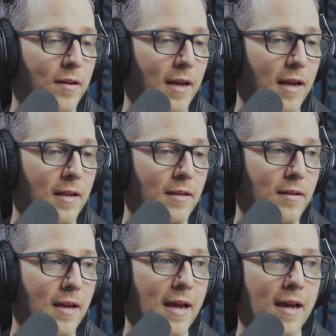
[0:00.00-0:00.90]

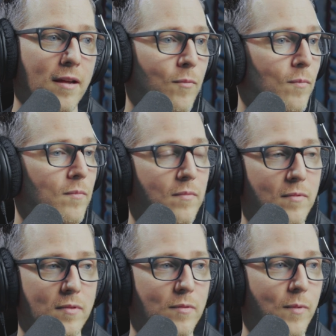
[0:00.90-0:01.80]
And yeah,
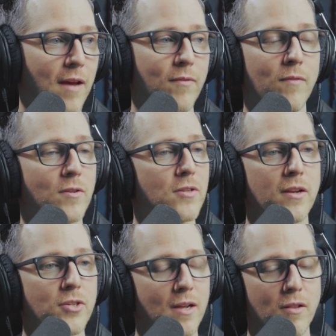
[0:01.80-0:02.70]
we haven't even
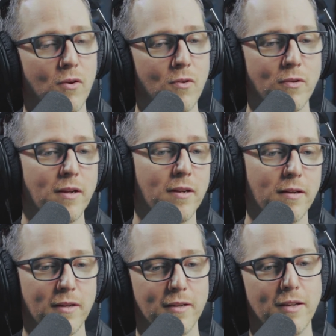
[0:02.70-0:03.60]
touched on the whole
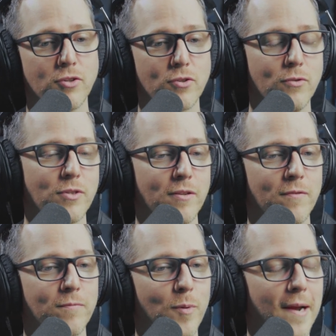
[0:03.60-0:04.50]

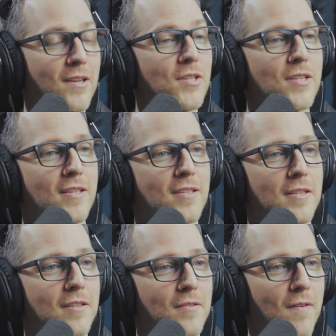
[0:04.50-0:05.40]
intrusive
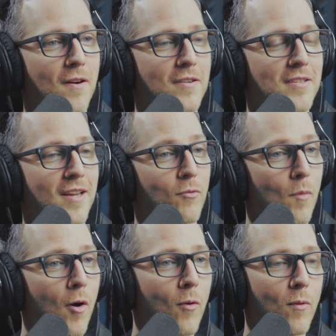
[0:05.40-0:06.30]
practices as far as like
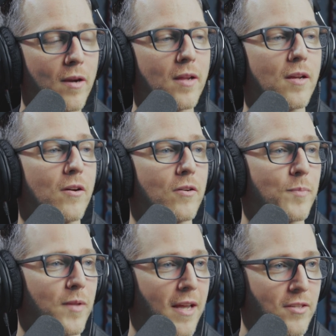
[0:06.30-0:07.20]
remote working goes,
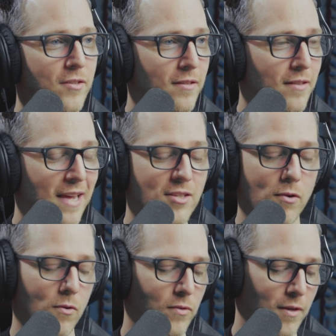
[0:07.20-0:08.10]
but that's
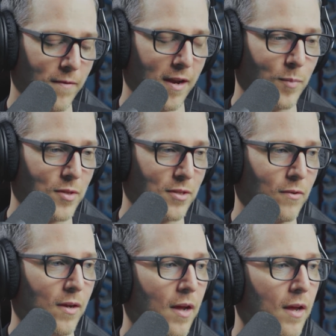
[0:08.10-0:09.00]
a whole different episode.